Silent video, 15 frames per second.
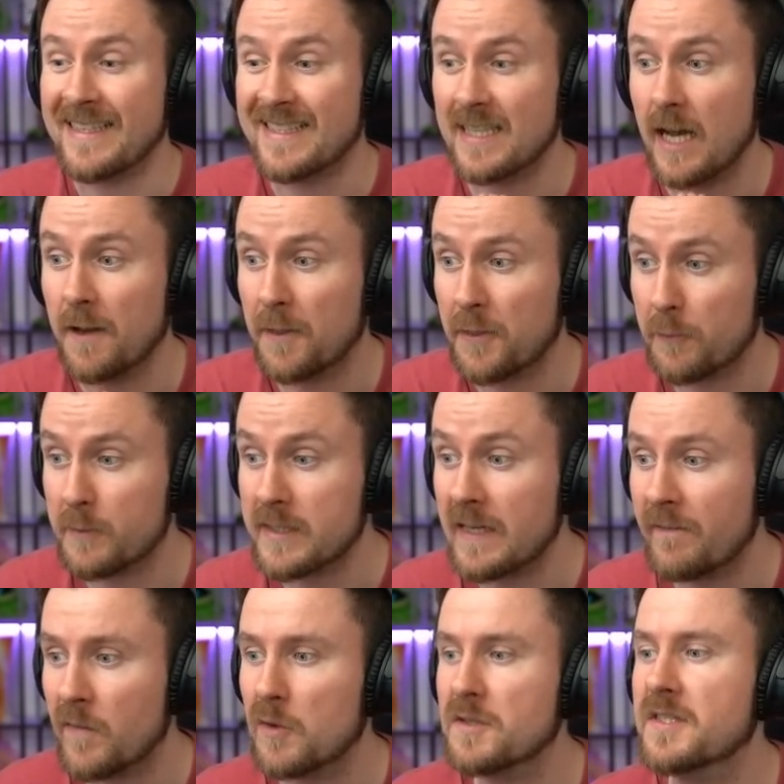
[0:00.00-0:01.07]
it's a three
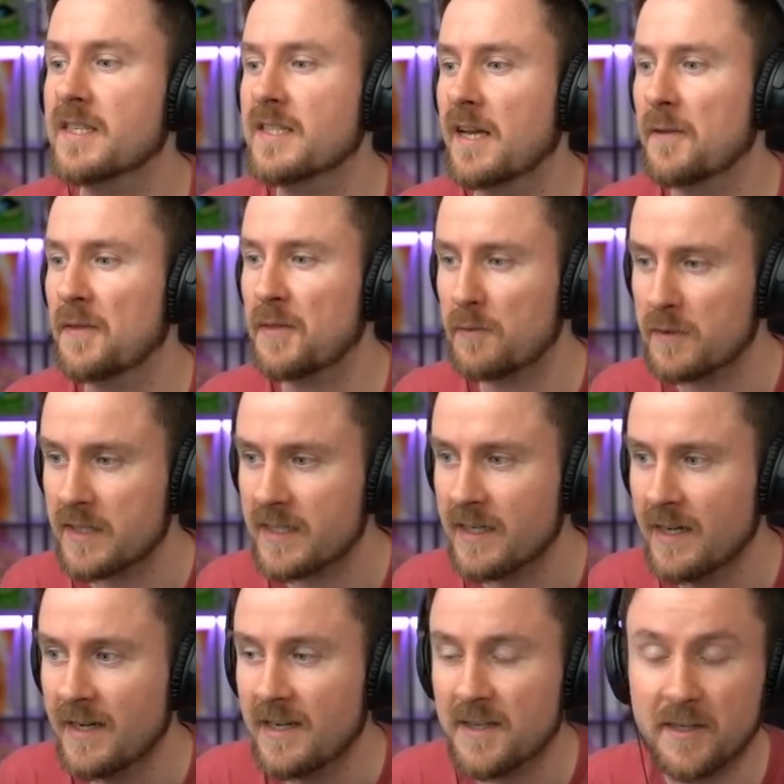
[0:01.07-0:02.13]
versus three.
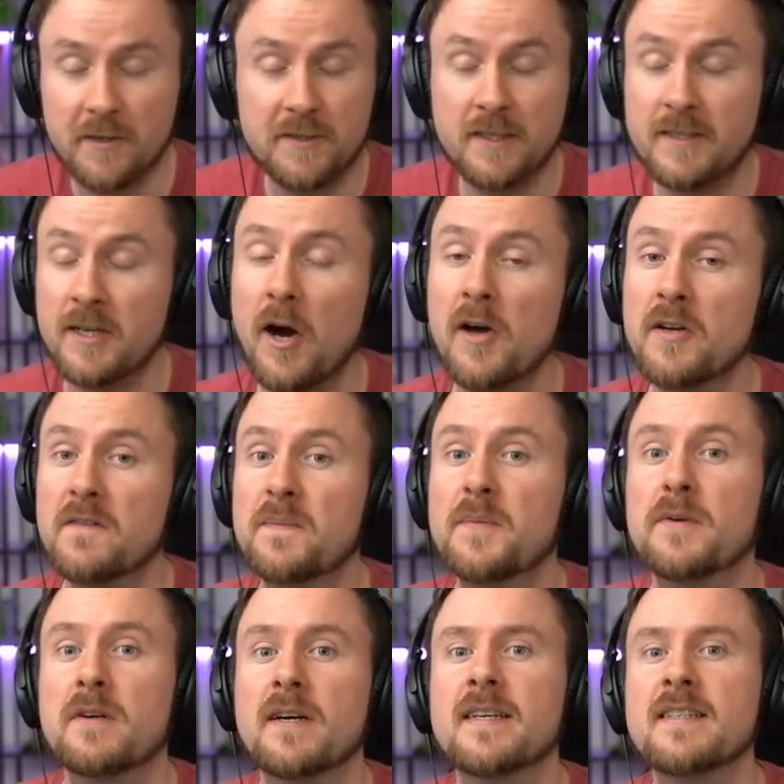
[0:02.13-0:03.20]
There's a ton of
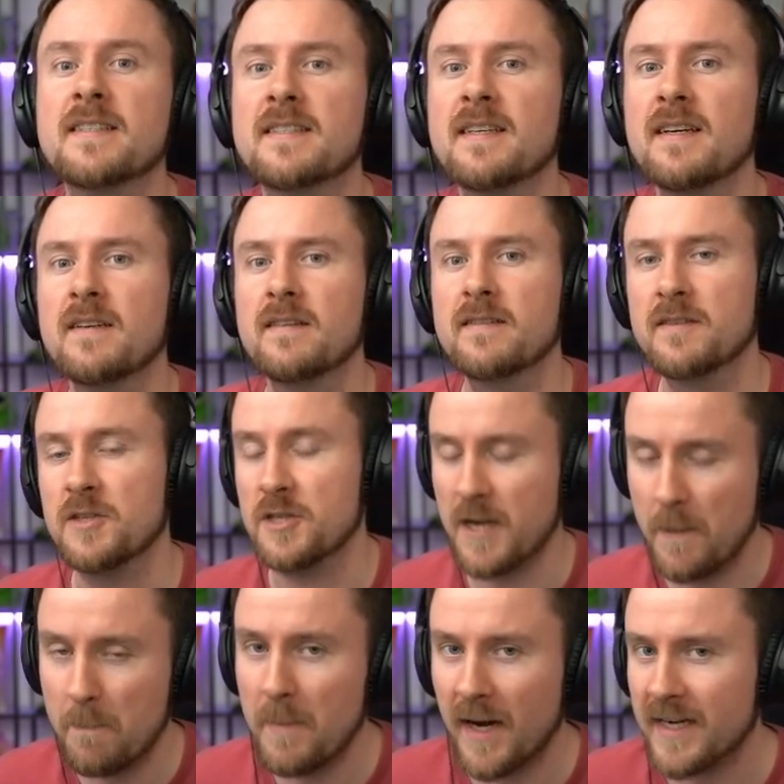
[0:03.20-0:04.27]
prize
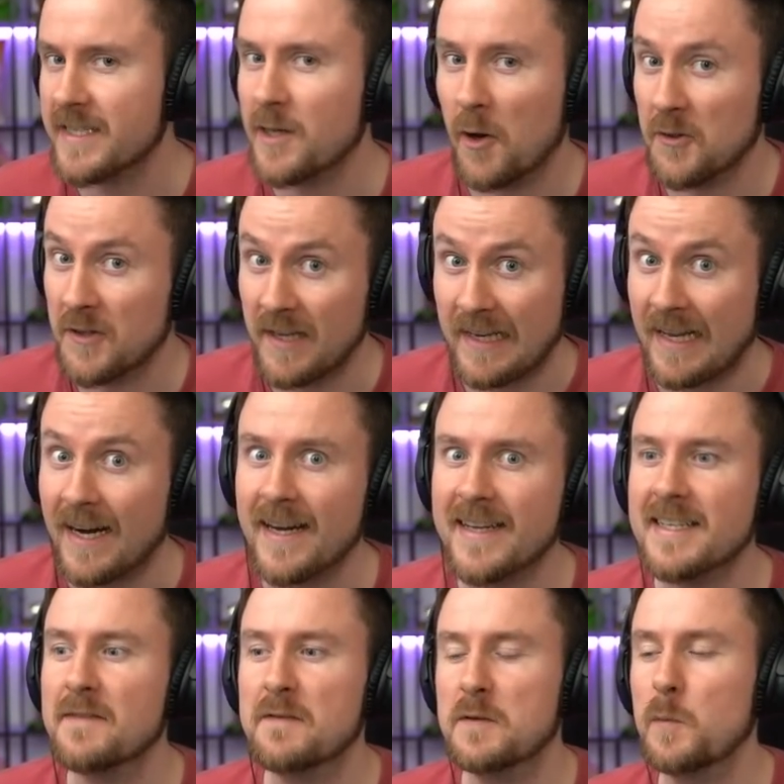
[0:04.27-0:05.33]
gem money on the
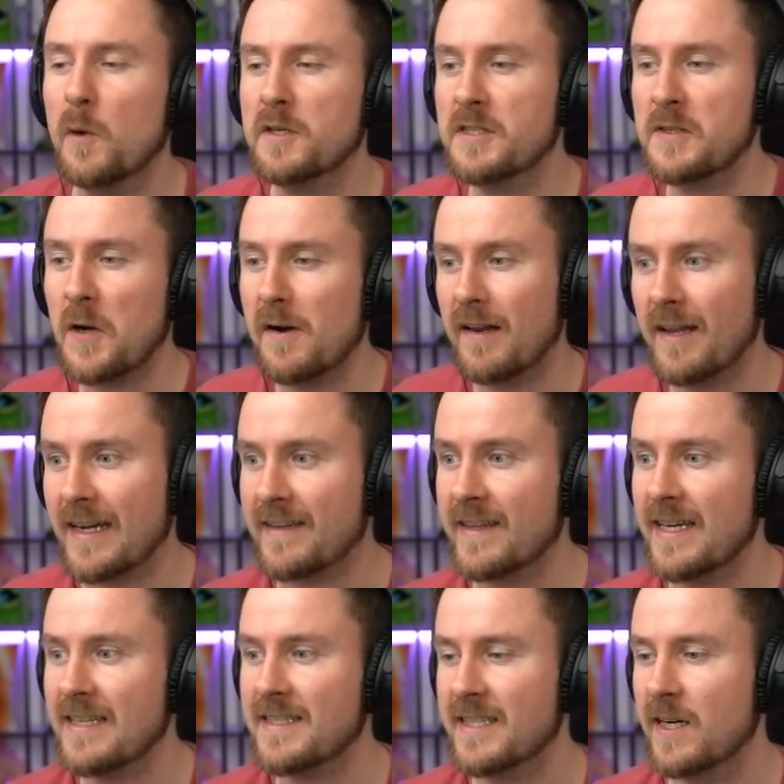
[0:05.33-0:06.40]
line, if you want to call it like
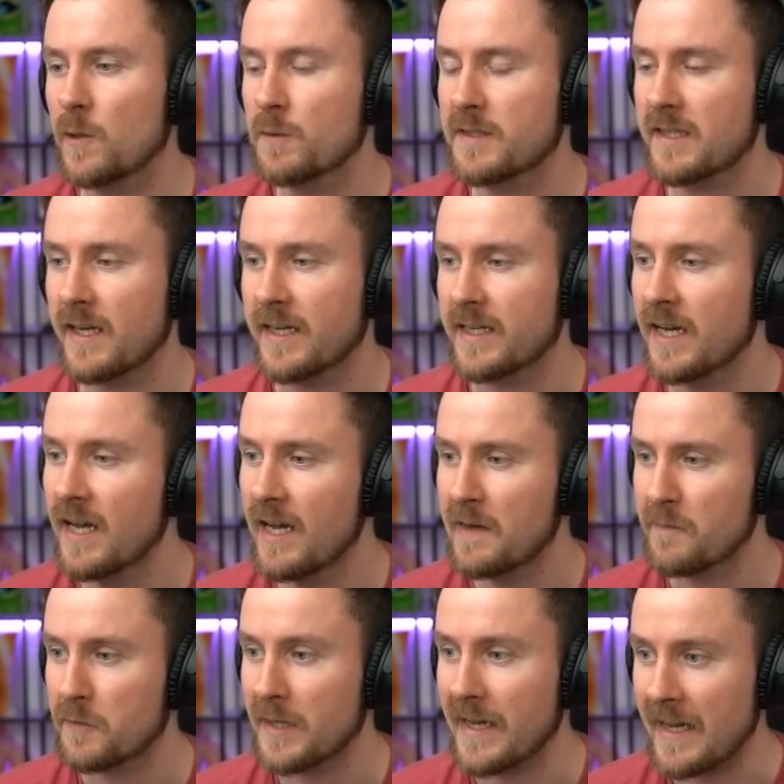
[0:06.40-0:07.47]
that. So it's like
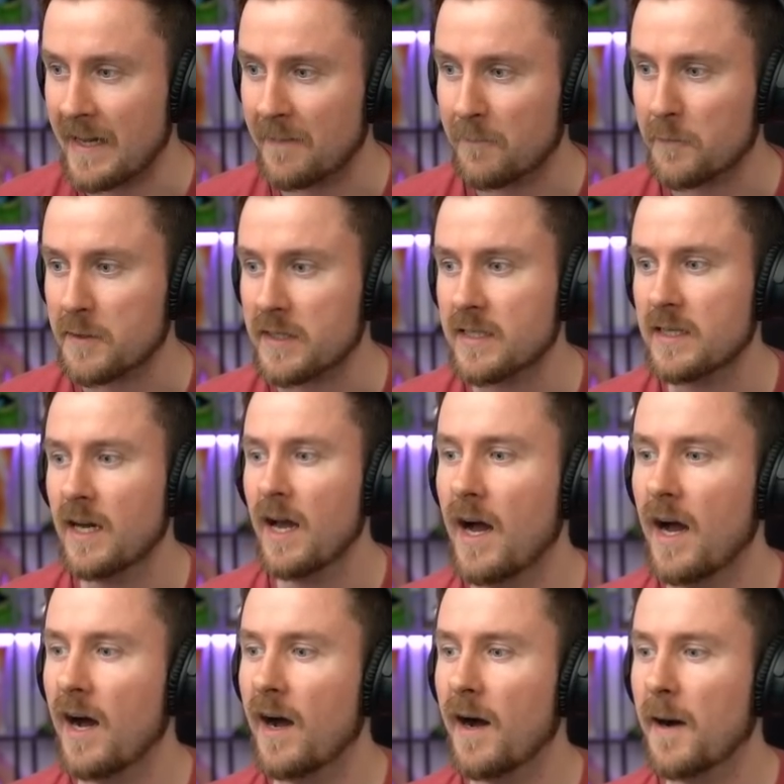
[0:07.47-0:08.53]
for every
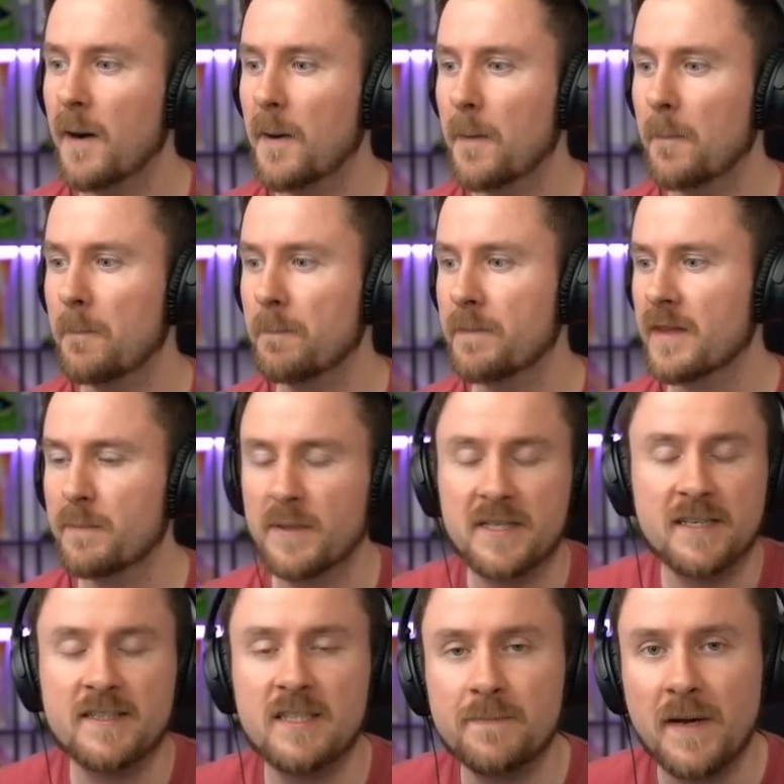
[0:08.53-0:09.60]
um,
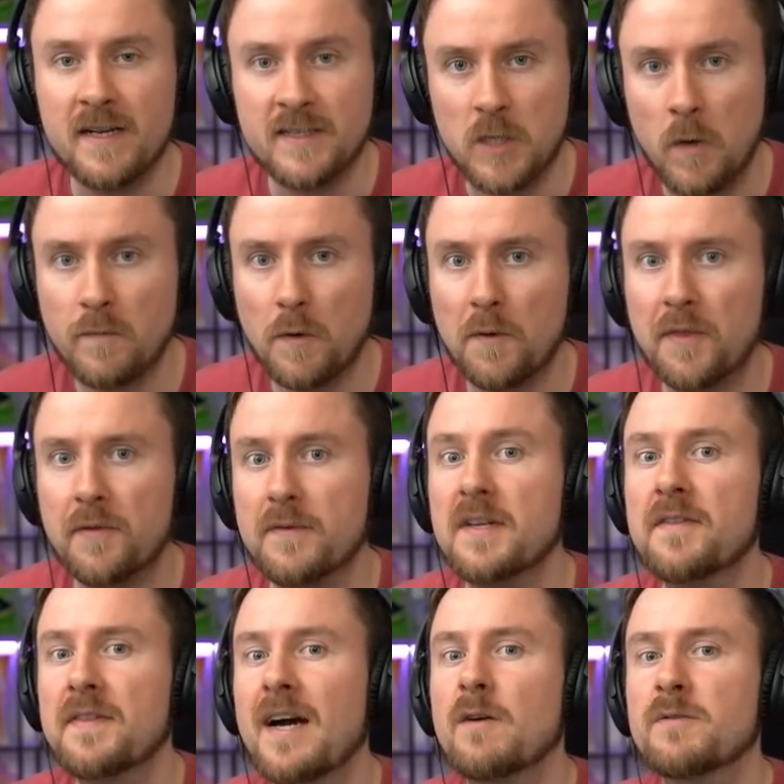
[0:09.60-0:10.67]
participant, it's overall three
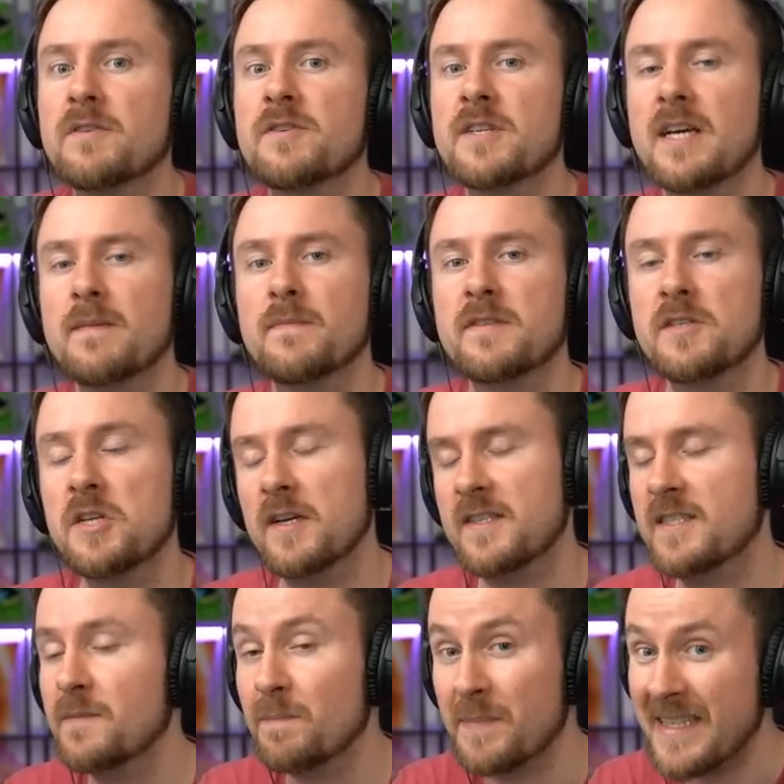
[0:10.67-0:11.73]
thousand gems
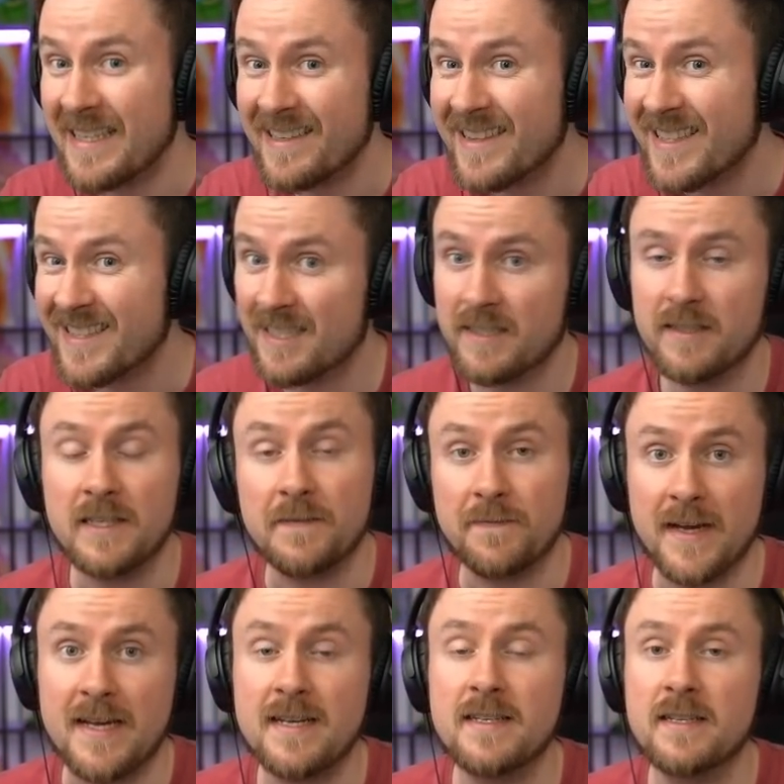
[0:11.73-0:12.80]
just to be in this
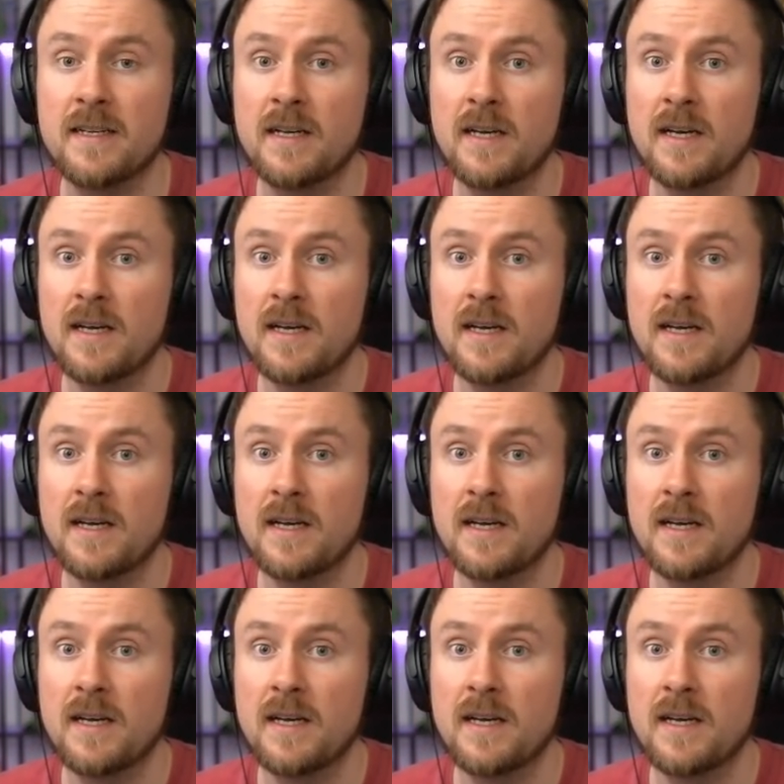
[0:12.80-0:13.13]
event.